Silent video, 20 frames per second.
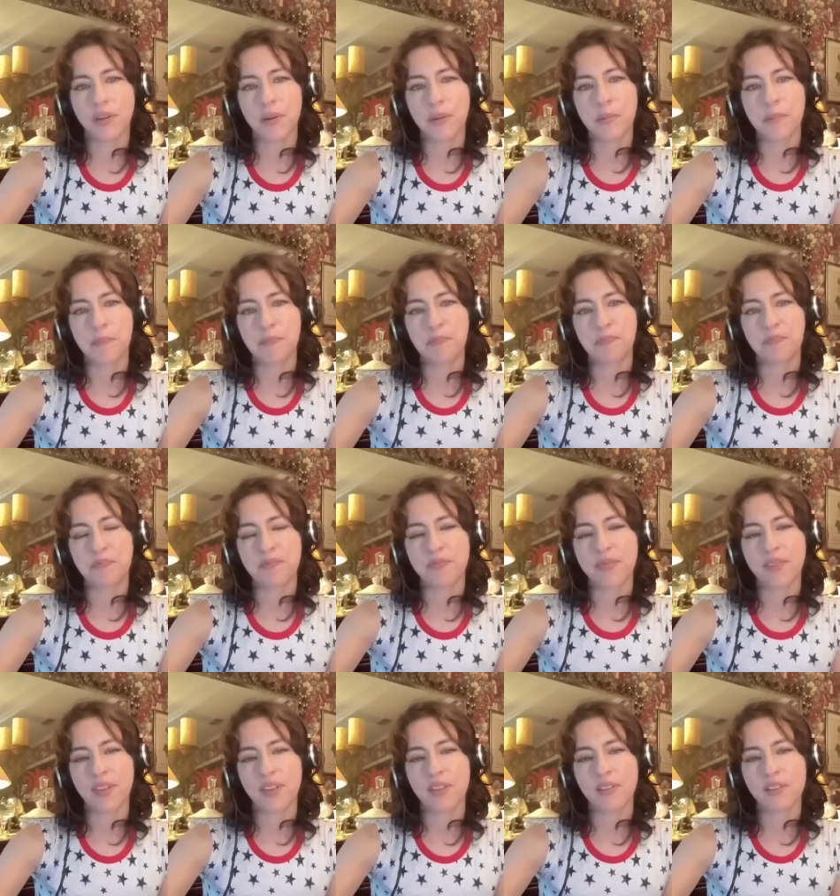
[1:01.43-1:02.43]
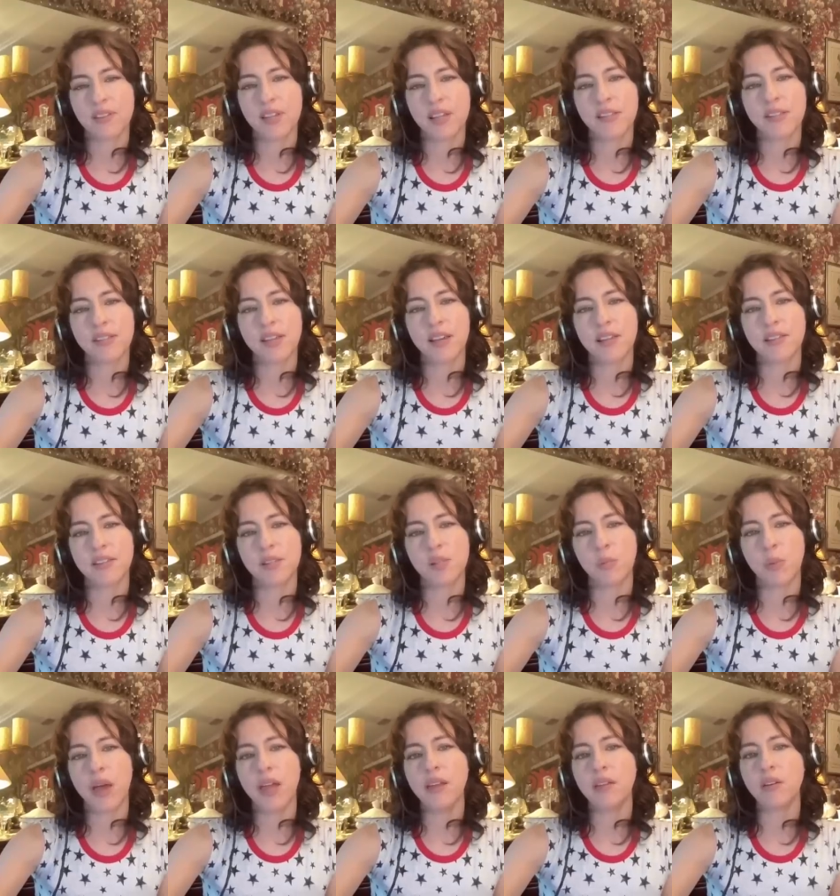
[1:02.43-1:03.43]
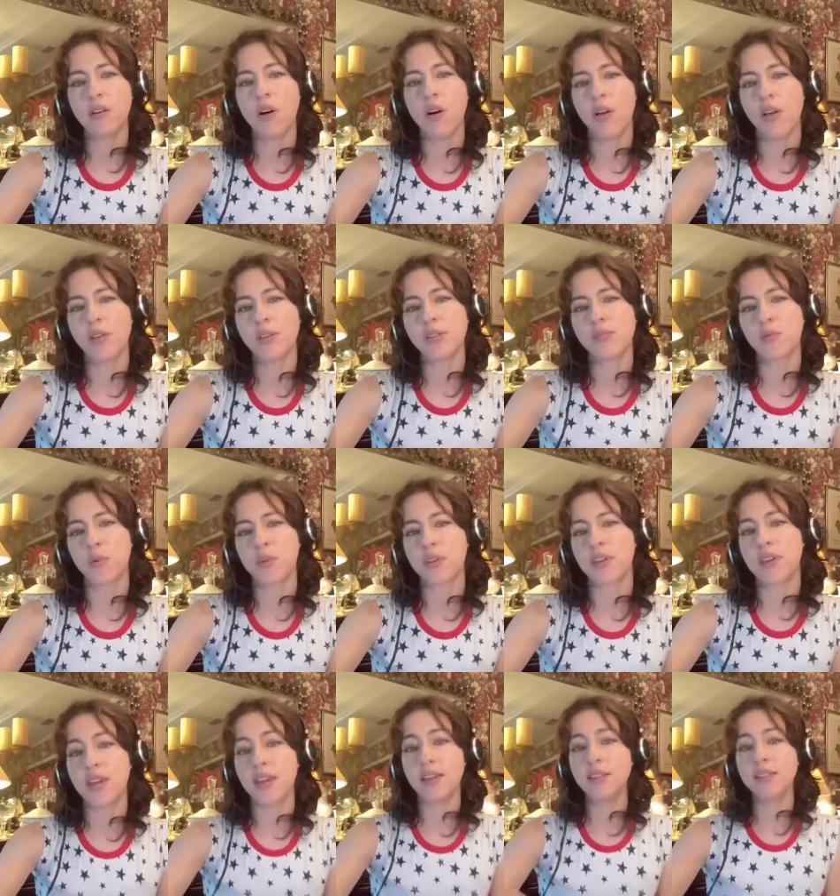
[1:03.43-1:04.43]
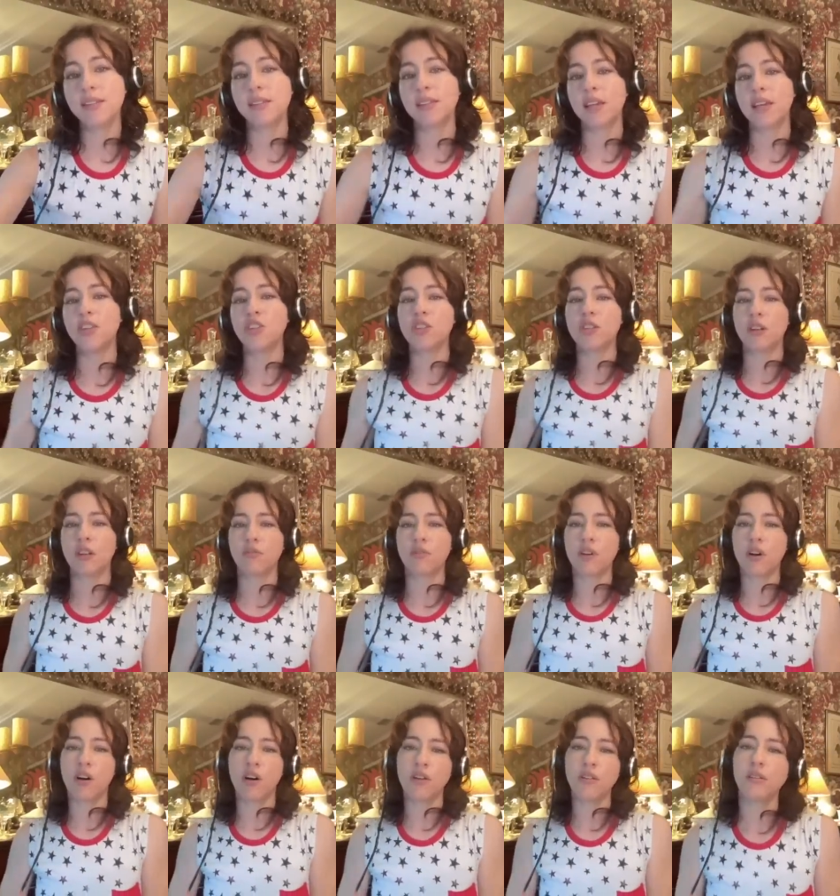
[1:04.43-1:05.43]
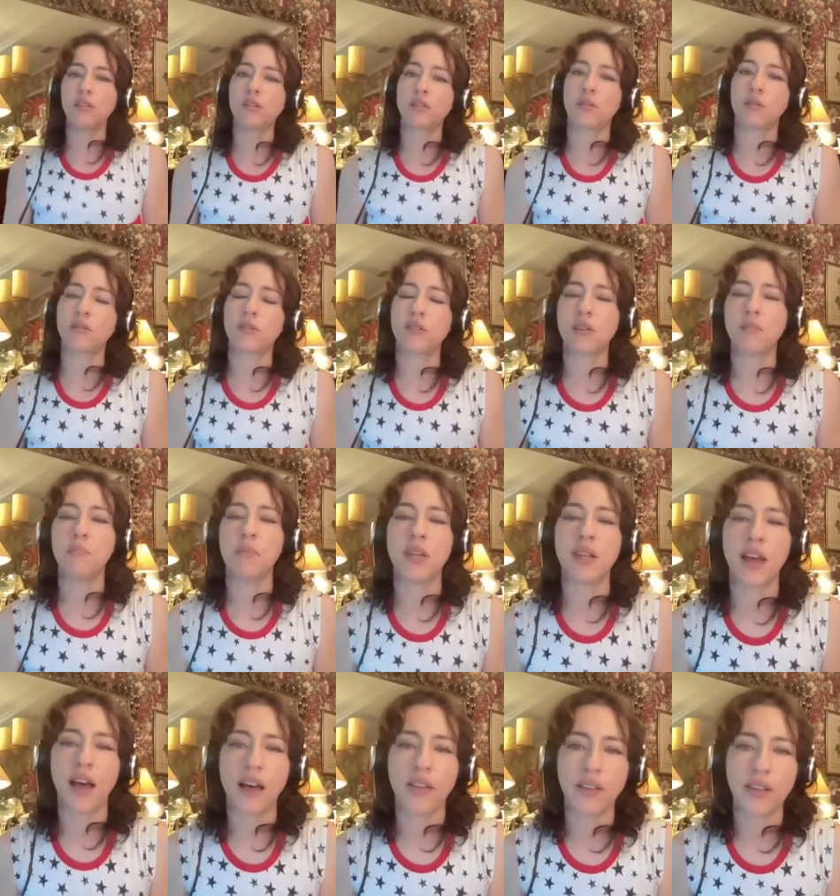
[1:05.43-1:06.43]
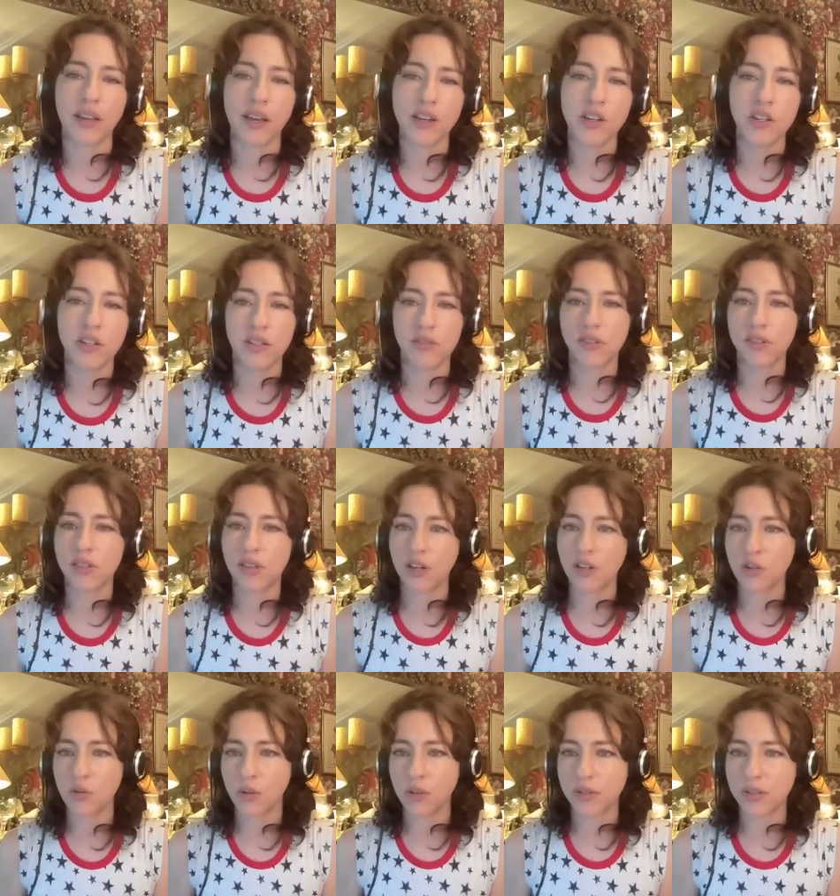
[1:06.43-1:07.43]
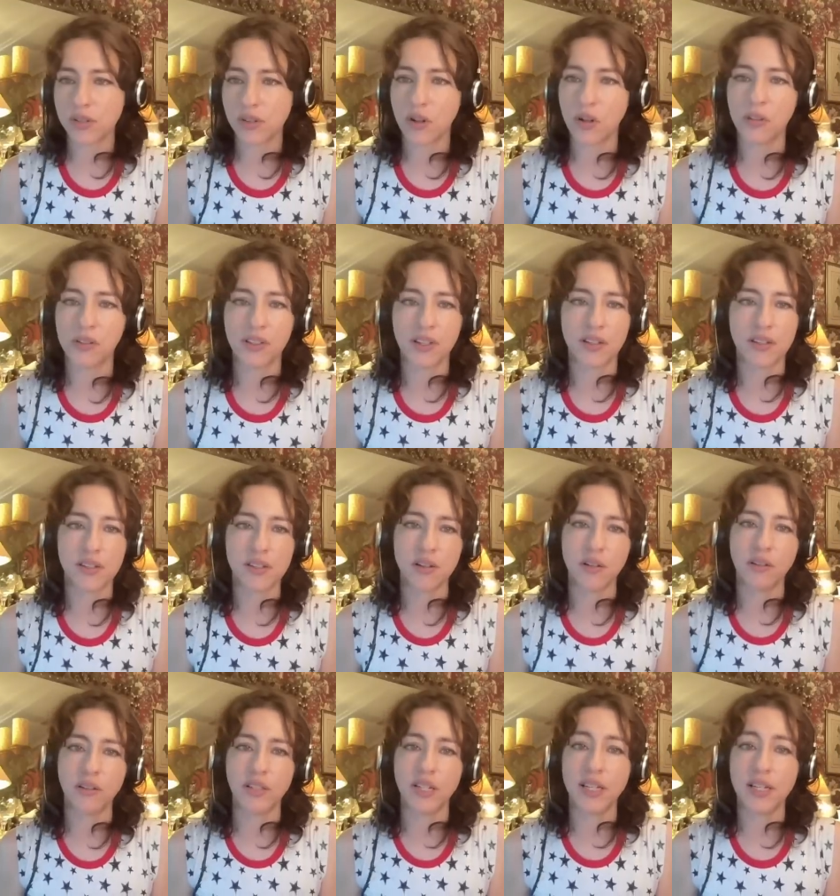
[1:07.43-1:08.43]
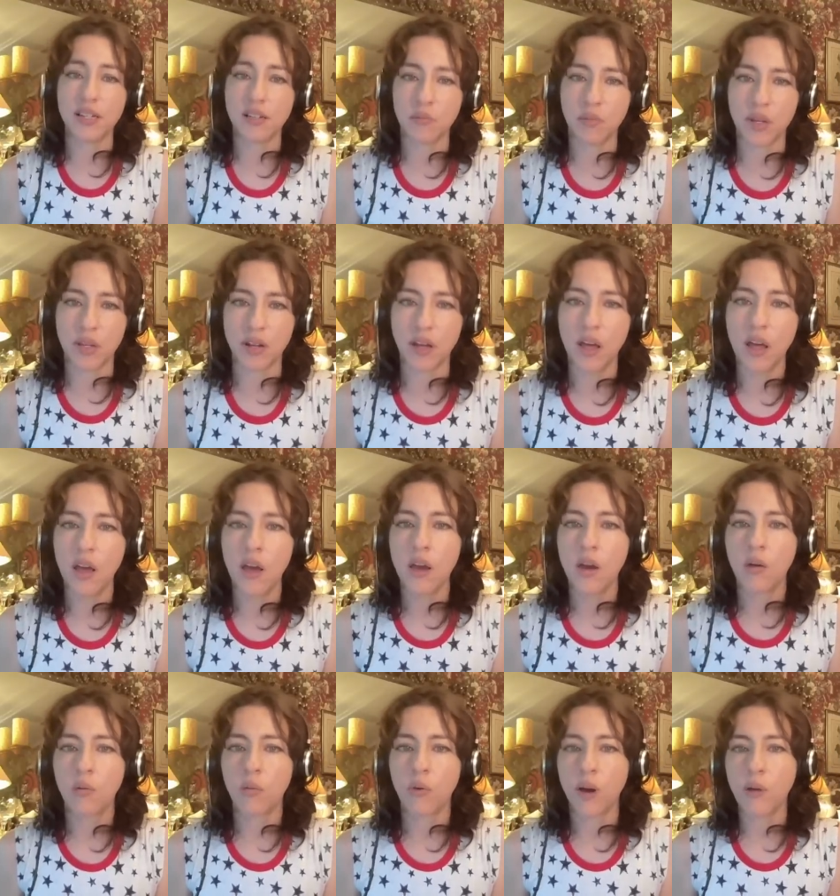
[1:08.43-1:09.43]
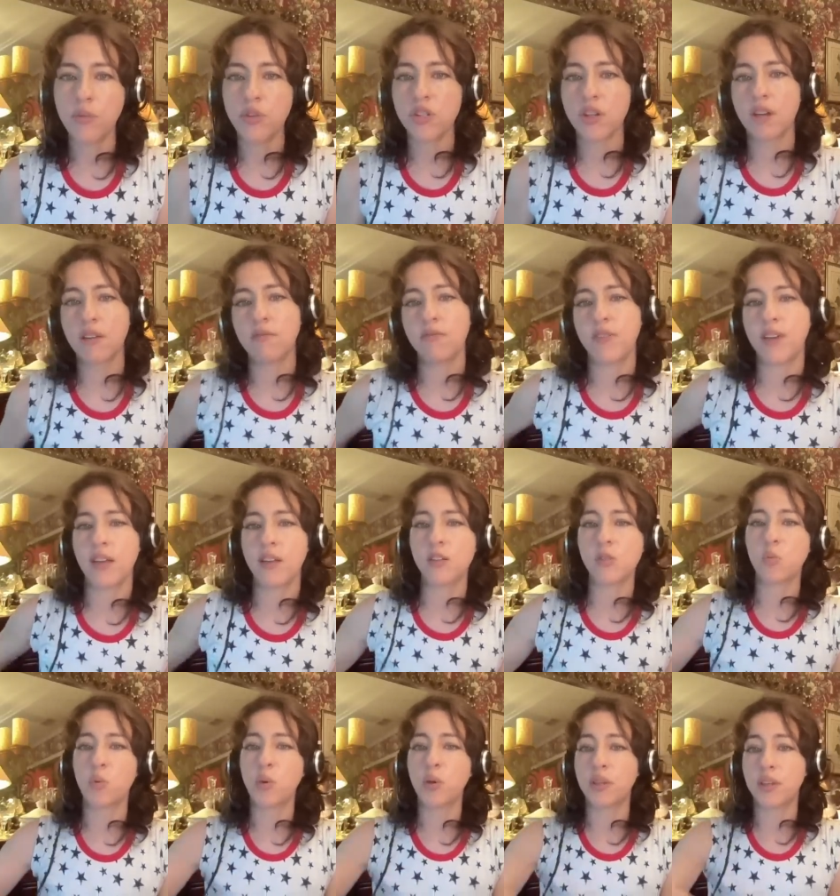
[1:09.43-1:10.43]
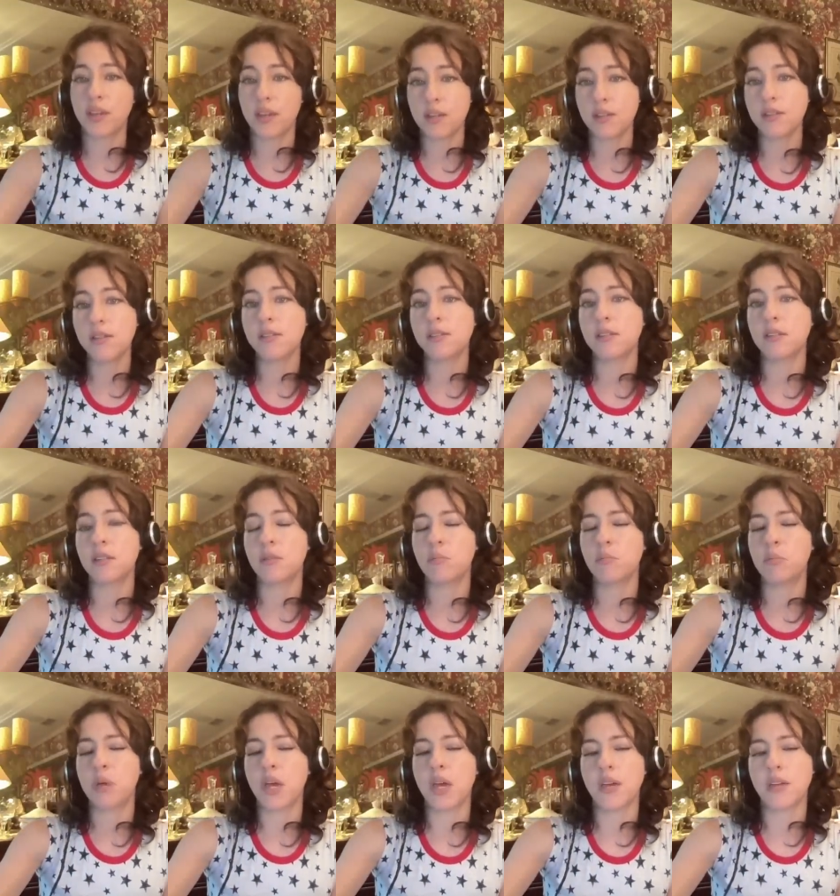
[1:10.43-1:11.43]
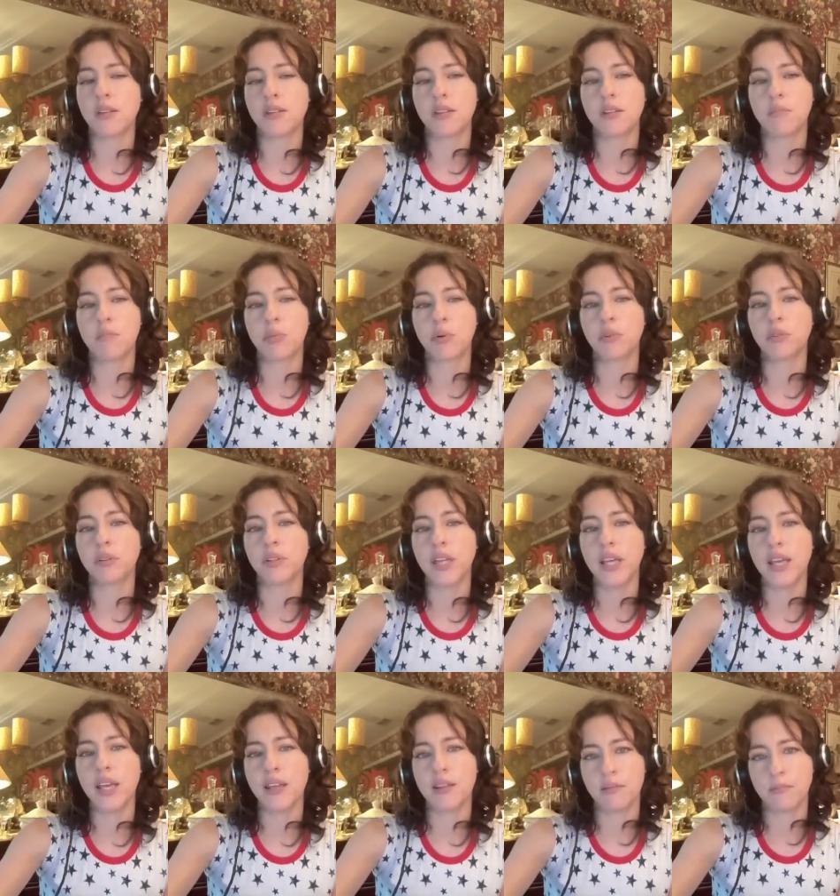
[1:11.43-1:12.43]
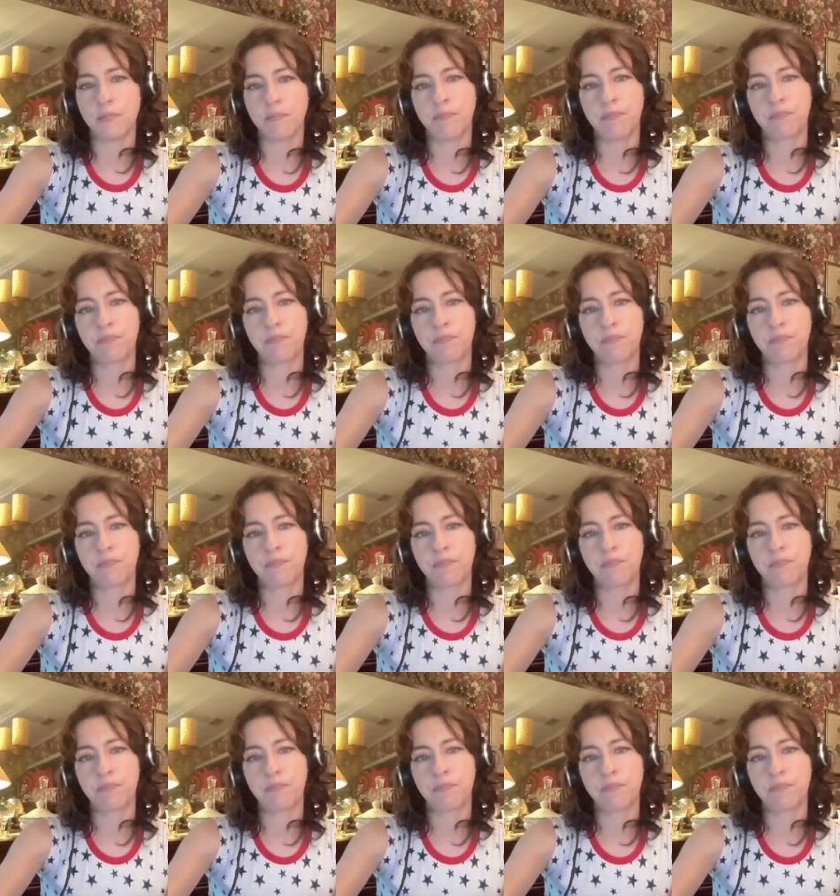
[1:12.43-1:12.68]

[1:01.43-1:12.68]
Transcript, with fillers: Um, says, uh, despite calls for the cancellation of concerts amid allegations of sexual assault against Till Lindemann, Rammstein fans will get to see the band in Berlin.